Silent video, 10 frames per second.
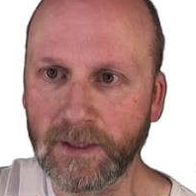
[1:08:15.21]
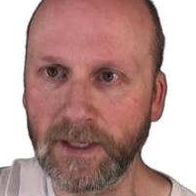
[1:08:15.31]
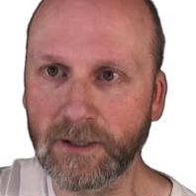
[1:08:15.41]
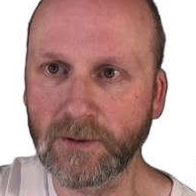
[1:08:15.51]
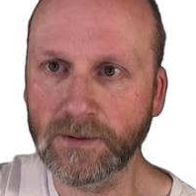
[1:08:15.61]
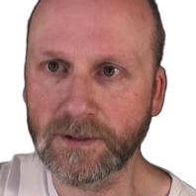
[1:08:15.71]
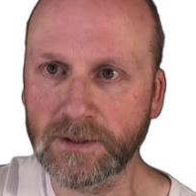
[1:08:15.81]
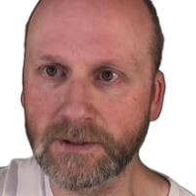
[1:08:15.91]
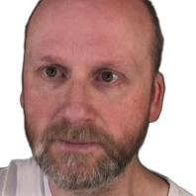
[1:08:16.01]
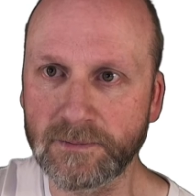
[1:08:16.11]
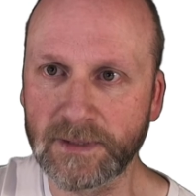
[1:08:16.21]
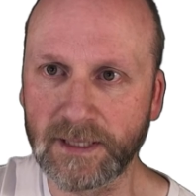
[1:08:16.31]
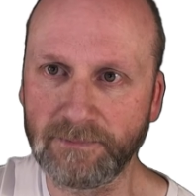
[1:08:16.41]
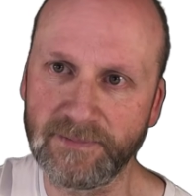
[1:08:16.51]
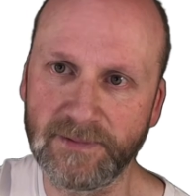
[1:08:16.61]
equals,
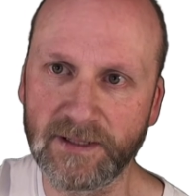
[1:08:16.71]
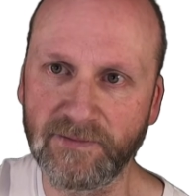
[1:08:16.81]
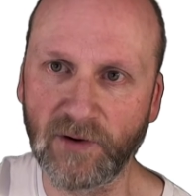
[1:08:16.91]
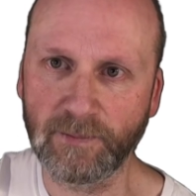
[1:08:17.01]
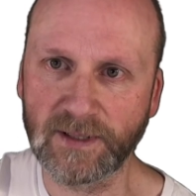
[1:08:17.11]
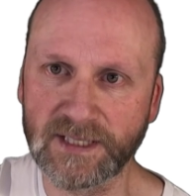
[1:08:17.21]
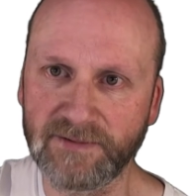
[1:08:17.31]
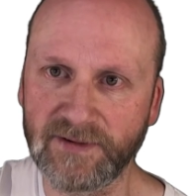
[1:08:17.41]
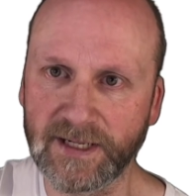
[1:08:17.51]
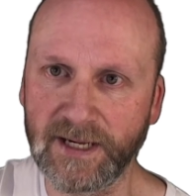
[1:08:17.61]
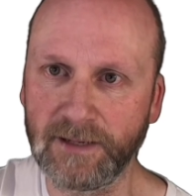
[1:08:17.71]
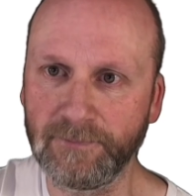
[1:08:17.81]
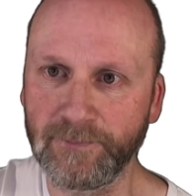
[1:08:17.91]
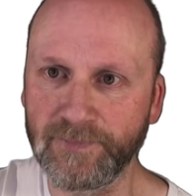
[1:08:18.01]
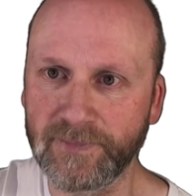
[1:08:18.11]
that divided by 7
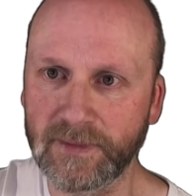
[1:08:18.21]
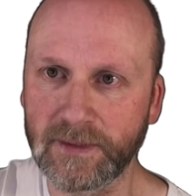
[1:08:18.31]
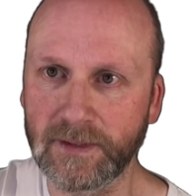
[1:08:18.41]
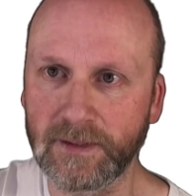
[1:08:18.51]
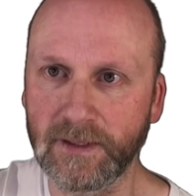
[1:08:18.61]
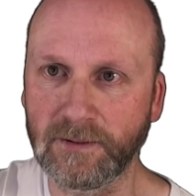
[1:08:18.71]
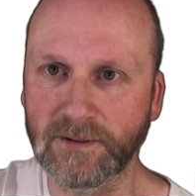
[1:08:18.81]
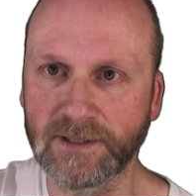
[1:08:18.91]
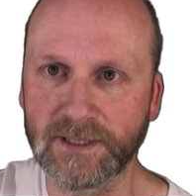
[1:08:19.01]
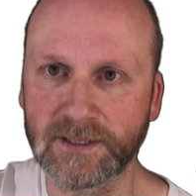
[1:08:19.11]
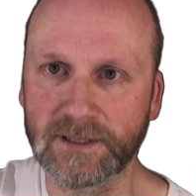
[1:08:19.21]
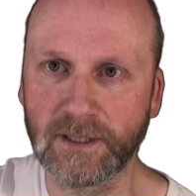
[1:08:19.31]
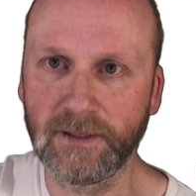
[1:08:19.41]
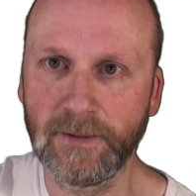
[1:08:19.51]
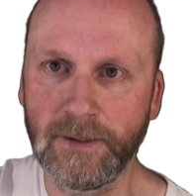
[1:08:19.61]
again equals 6.
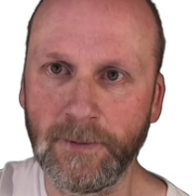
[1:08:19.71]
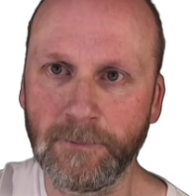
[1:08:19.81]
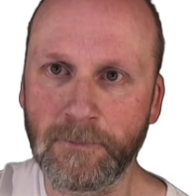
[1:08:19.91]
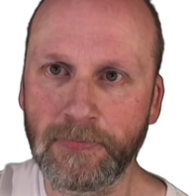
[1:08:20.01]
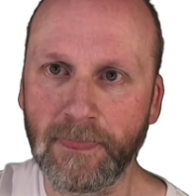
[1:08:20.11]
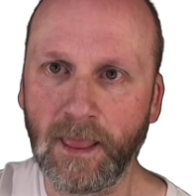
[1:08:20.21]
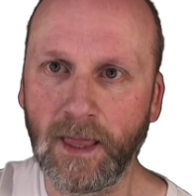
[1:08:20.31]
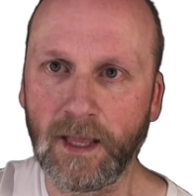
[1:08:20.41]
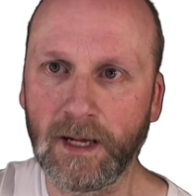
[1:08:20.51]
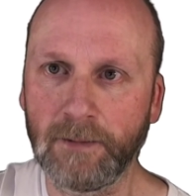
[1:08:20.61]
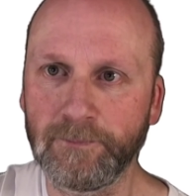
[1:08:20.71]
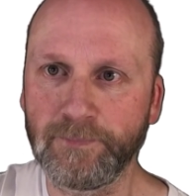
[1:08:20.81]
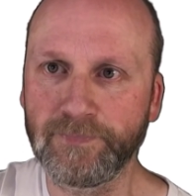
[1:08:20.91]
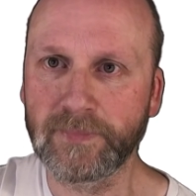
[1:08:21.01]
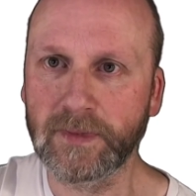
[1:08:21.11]
So
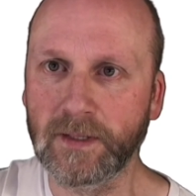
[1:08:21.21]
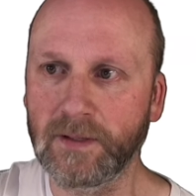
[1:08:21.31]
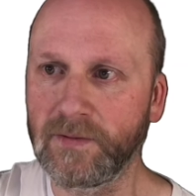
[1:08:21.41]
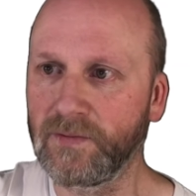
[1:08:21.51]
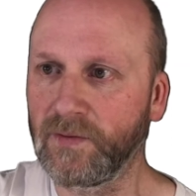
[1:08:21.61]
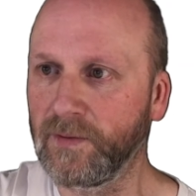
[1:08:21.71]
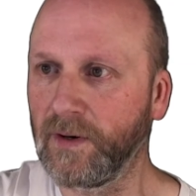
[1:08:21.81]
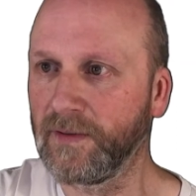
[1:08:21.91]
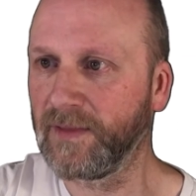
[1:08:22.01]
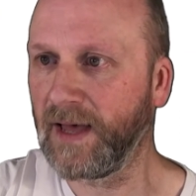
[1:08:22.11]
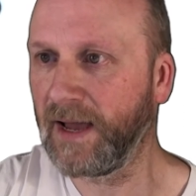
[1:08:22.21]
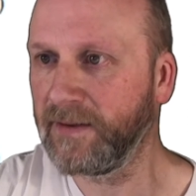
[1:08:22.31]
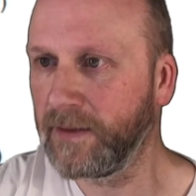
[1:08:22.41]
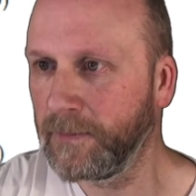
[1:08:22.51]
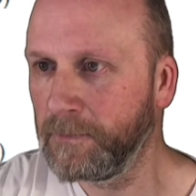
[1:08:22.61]
we've got
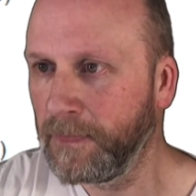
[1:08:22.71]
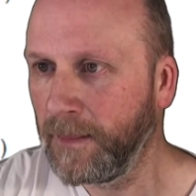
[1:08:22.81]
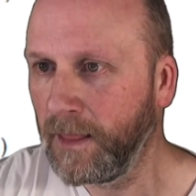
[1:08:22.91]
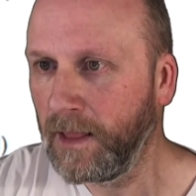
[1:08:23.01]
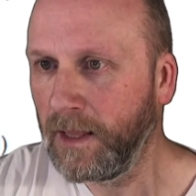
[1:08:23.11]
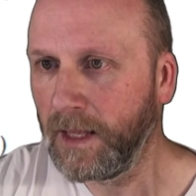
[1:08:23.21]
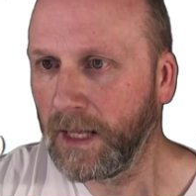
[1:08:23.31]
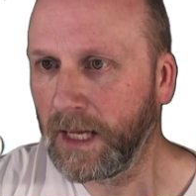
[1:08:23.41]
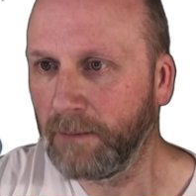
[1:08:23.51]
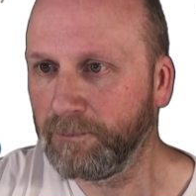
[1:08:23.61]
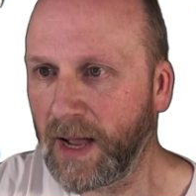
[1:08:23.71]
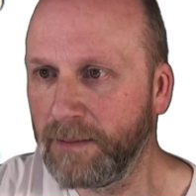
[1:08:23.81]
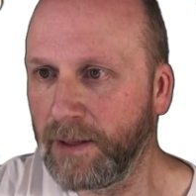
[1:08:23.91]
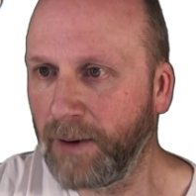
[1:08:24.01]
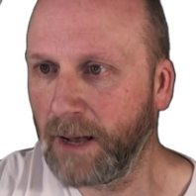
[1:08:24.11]
that.
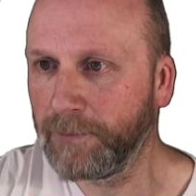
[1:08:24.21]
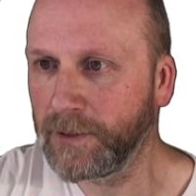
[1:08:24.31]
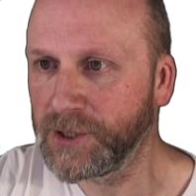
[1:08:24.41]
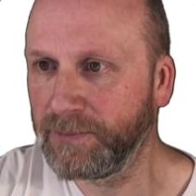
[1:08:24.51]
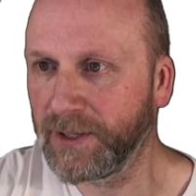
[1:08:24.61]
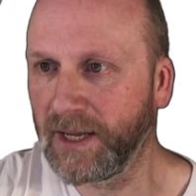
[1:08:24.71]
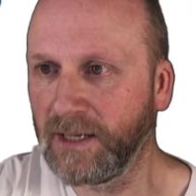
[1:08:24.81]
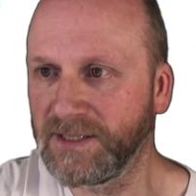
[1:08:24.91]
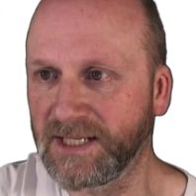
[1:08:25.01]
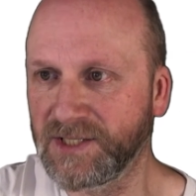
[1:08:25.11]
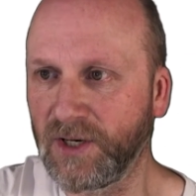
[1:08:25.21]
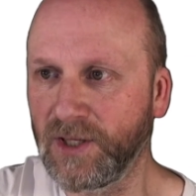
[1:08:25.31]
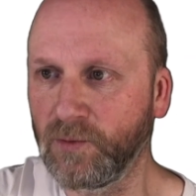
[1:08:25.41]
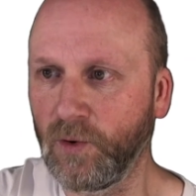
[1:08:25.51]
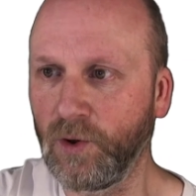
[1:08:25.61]
Baby bump, Jupiter goes
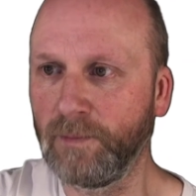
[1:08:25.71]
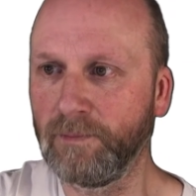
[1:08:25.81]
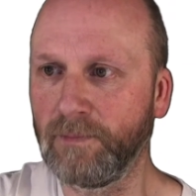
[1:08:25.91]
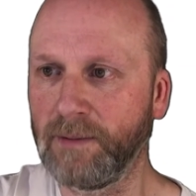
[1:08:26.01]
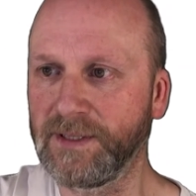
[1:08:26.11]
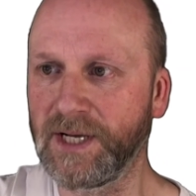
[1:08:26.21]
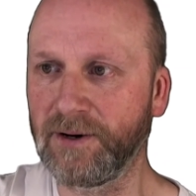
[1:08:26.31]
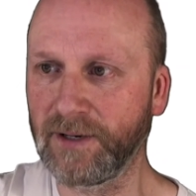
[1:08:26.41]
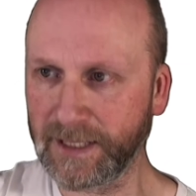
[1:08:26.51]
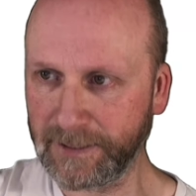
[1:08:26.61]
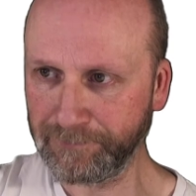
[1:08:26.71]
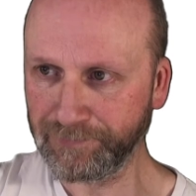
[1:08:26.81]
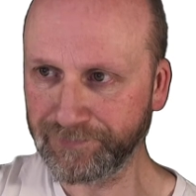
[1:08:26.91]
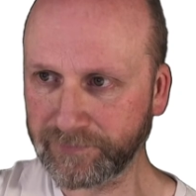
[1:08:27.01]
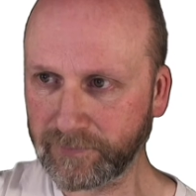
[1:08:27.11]
outside the womb momentarily
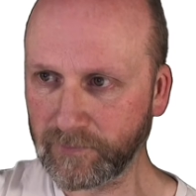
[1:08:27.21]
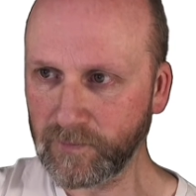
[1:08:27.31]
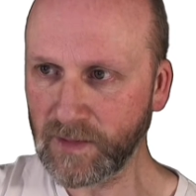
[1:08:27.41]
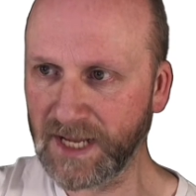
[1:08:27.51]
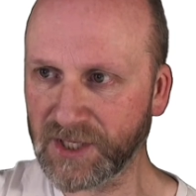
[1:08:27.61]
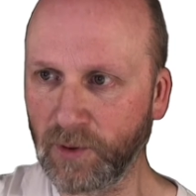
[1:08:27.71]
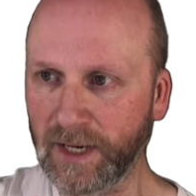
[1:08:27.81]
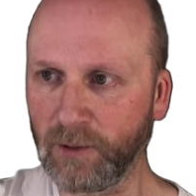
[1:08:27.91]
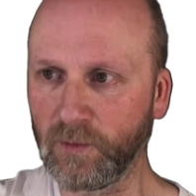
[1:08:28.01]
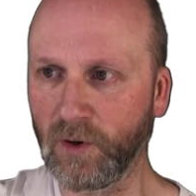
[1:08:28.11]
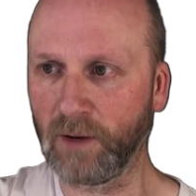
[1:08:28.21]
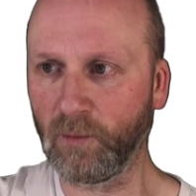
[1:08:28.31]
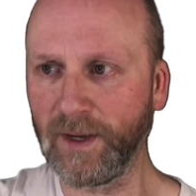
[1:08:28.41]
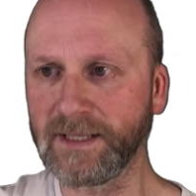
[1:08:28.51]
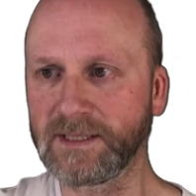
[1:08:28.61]
at 29
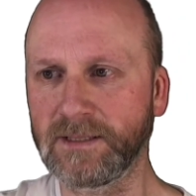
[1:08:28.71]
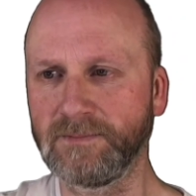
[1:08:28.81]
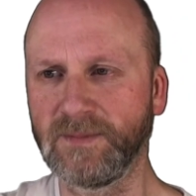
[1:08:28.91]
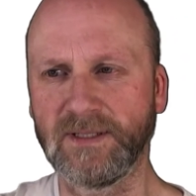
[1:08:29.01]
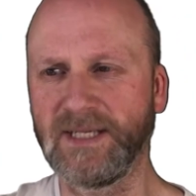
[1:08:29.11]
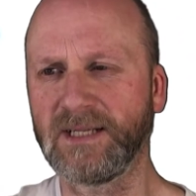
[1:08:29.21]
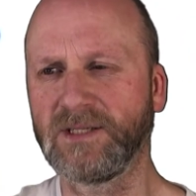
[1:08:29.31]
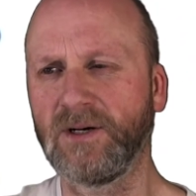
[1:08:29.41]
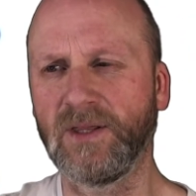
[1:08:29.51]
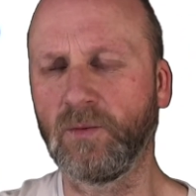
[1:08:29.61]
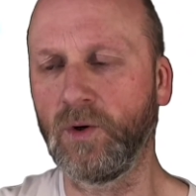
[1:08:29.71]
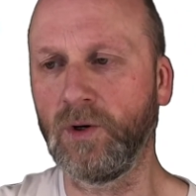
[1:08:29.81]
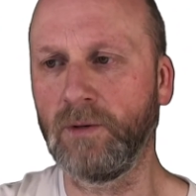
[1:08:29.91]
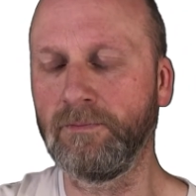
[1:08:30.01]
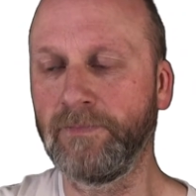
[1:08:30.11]
weeks. So it's outside the
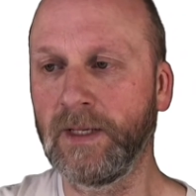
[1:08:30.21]
womb,